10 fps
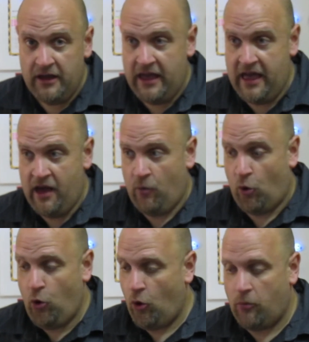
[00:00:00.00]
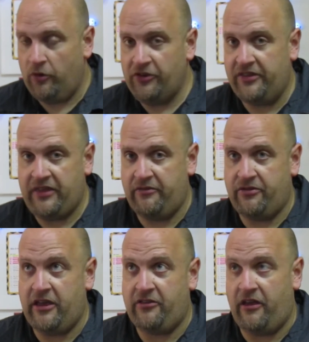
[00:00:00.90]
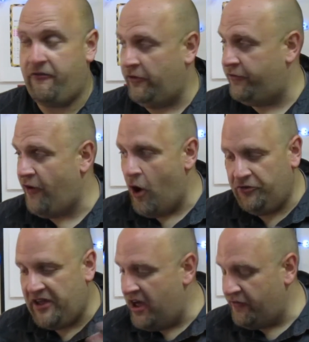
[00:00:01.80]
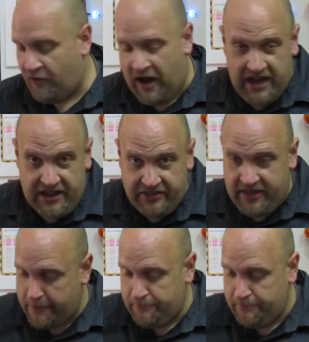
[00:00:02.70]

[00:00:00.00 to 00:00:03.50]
and were horrible, and they would fall down for anything.